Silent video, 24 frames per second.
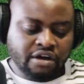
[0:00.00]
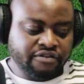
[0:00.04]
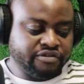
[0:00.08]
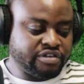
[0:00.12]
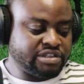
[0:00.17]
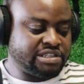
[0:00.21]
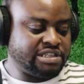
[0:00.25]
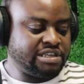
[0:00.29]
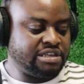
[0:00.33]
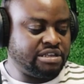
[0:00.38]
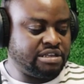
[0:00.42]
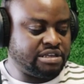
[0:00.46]

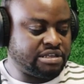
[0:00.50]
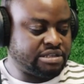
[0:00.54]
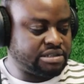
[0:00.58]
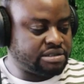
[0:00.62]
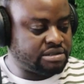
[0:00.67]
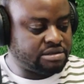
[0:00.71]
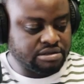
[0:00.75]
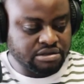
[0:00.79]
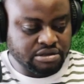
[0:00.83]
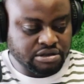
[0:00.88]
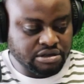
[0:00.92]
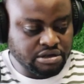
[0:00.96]
obviously
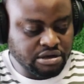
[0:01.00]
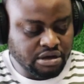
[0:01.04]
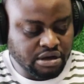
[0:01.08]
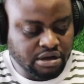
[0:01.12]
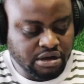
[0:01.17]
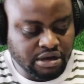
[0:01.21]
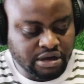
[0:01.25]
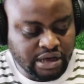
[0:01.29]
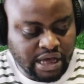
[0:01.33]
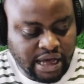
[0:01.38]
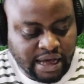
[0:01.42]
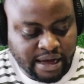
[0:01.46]
this
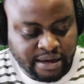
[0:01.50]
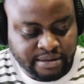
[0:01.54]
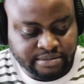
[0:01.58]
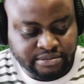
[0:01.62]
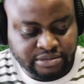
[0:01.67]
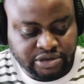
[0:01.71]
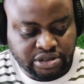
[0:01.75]
um,